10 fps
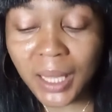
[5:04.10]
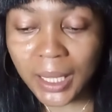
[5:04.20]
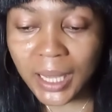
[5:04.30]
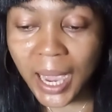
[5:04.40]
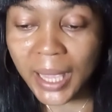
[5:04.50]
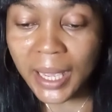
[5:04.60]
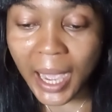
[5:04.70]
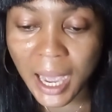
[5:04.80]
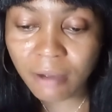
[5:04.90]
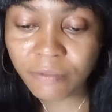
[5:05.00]
that I
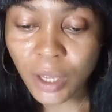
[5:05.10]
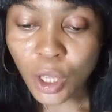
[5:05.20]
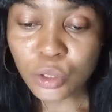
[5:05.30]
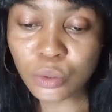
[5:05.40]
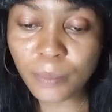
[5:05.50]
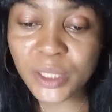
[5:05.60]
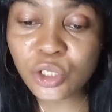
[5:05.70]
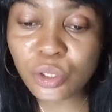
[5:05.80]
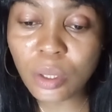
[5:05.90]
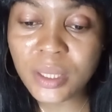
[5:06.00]
have to
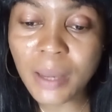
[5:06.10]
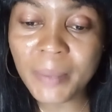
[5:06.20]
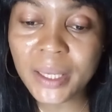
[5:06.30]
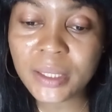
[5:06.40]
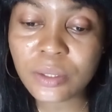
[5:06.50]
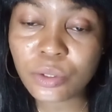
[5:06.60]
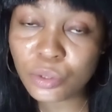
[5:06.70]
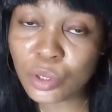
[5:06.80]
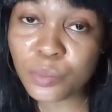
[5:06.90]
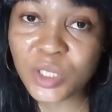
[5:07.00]
make sure that my
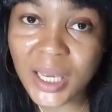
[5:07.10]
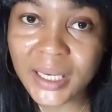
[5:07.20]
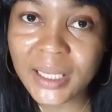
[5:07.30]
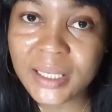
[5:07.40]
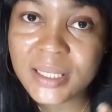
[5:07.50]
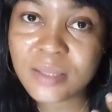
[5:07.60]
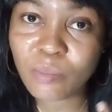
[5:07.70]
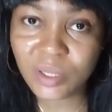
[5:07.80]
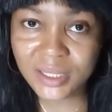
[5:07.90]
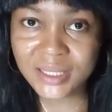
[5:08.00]
YouTube channel is
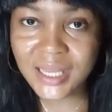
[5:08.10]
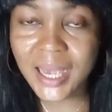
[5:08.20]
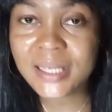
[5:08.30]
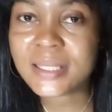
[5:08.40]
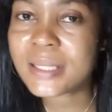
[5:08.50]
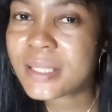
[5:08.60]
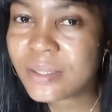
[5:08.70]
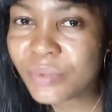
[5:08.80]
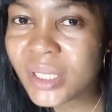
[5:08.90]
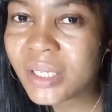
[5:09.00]
monetized
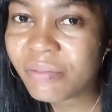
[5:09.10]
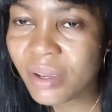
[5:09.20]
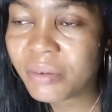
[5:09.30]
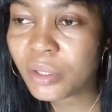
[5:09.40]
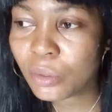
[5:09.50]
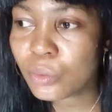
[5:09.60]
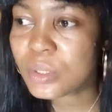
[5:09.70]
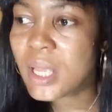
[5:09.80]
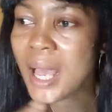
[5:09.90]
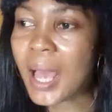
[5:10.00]
is really very
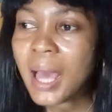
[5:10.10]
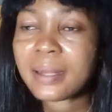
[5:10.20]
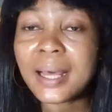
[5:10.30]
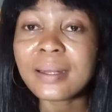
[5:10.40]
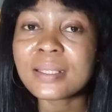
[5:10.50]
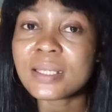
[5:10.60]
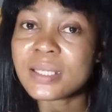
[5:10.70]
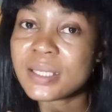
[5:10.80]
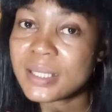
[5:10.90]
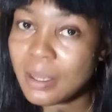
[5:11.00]
close, and that is
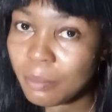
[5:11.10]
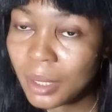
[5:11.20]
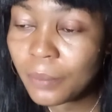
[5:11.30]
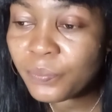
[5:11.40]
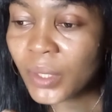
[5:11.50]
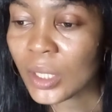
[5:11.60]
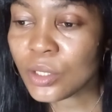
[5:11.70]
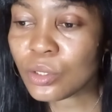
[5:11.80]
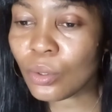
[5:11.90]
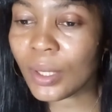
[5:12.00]
in December.
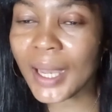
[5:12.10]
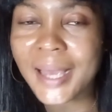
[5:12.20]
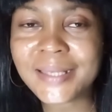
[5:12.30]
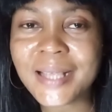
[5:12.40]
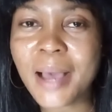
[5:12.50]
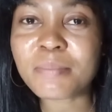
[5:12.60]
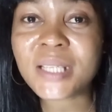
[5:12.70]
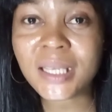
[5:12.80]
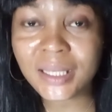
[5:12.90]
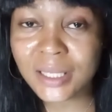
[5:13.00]
So guys, I'm
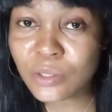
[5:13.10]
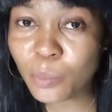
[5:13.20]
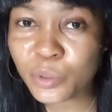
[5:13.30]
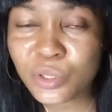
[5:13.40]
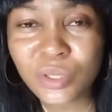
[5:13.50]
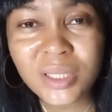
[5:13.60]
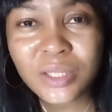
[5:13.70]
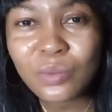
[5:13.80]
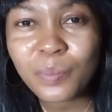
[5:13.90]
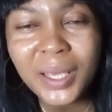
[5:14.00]
taking this
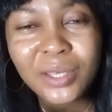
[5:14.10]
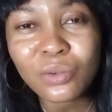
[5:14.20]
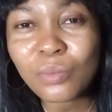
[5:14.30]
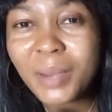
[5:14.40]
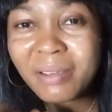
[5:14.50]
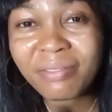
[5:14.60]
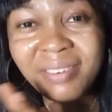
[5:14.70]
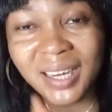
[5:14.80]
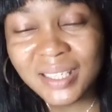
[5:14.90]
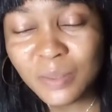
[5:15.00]
opportunity to beg you, my
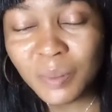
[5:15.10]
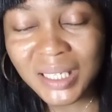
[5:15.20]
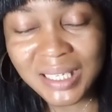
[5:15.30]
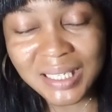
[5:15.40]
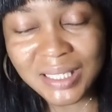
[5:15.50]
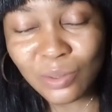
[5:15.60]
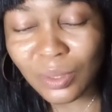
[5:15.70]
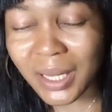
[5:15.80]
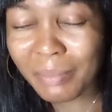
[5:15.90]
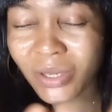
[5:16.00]
friends, please
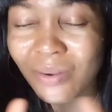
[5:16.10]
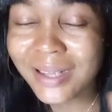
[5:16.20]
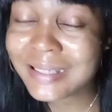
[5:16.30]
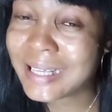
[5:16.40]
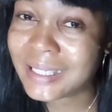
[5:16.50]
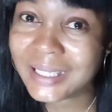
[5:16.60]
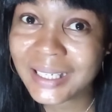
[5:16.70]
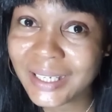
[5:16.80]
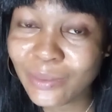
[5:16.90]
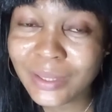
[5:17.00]
don't let me go and start
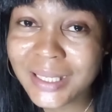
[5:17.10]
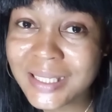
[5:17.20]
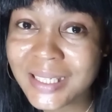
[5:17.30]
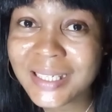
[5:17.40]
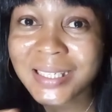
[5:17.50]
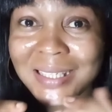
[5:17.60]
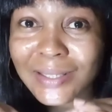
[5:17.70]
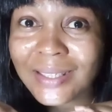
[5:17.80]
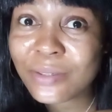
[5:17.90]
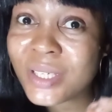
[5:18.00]
again. Honestly, this
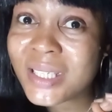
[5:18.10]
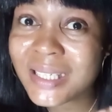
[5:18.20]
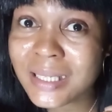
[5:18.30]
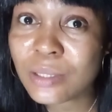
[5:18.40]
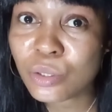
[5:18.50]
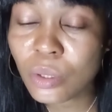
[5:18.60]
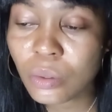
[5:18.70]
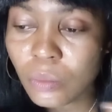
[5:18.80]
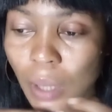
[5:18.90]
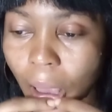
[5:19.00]
street is a
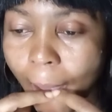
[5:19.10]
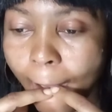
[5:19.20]
struggle.